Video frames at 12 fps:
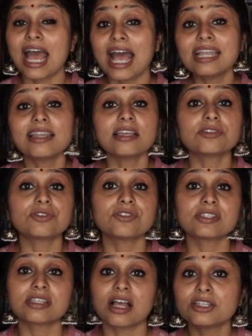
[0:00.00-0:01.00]
and as a
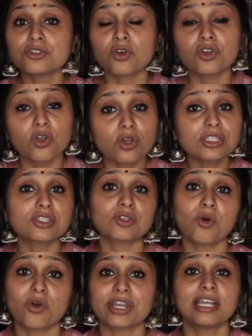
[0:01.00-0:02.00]
result you are not
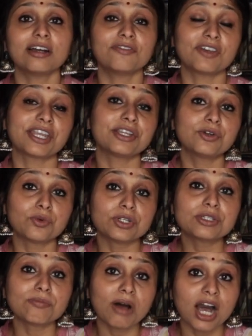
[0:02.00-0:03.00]
scoring a very
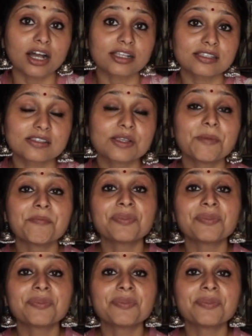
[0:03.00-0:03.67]
good marks.